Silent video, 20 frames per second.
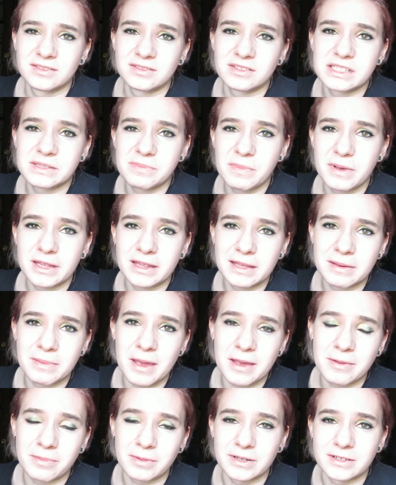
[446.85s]
It's mainly
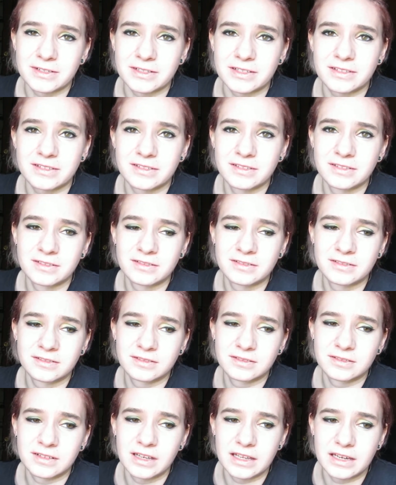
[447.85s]
papers
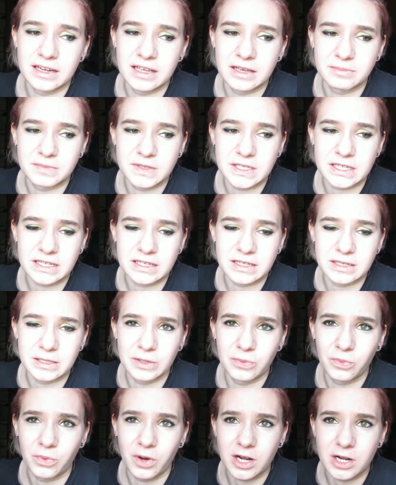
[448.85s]
and empty
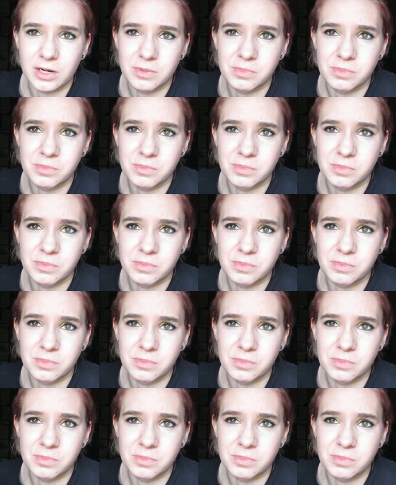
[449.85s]
water